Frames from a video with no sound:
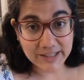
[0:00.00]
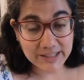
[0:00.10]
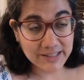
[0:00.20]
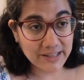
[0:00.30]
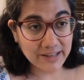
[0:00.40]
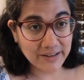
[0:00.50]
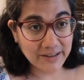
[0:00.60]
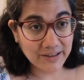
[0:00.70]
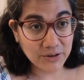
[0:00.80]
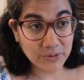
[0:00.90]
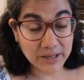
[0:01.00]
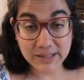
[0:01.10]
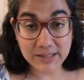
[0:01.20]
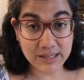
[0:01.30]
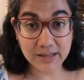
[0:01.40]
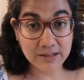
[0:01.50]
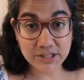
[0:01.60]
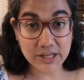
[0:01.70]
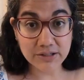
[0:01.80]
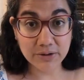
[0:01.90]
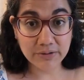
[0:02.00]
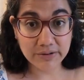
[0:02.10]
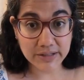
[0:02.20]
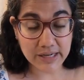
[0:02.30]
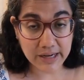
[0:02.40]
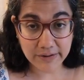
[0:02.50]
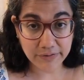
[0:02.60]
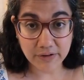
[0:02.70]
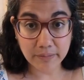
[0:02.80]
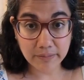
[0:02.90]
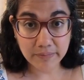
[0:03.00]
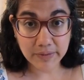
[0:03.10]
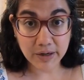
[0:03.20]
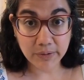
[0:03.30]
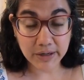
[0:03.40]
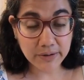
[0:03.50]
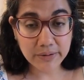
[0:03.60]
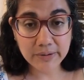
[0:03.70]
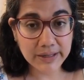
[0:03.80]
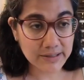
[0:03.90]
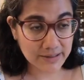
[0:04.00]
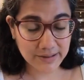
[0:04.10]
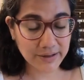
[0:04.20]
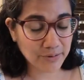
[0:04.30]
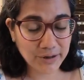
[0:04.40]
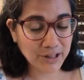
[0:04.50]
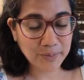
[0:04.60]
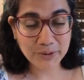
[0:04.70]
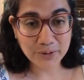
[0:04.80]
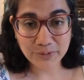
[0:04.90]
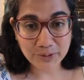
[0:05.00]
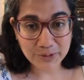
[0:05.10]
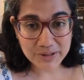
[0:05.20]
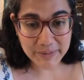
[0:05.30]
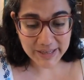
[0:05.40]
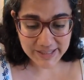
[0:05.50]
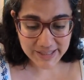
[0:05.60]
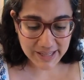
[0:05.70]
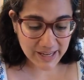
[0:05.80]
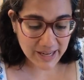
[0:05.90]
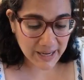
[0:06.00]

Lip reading: It's you can see the Chateau of Versailles from their window. It's a really beautiful space.